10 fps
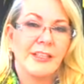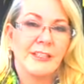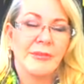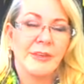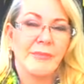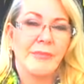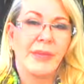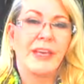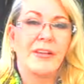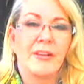Somebody
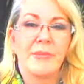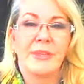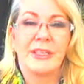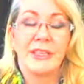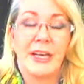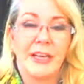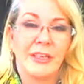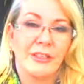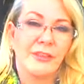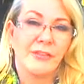may not be
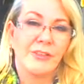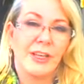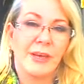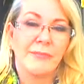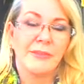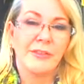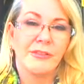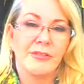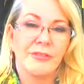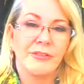telling you the
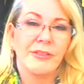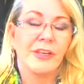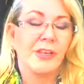absolute truth.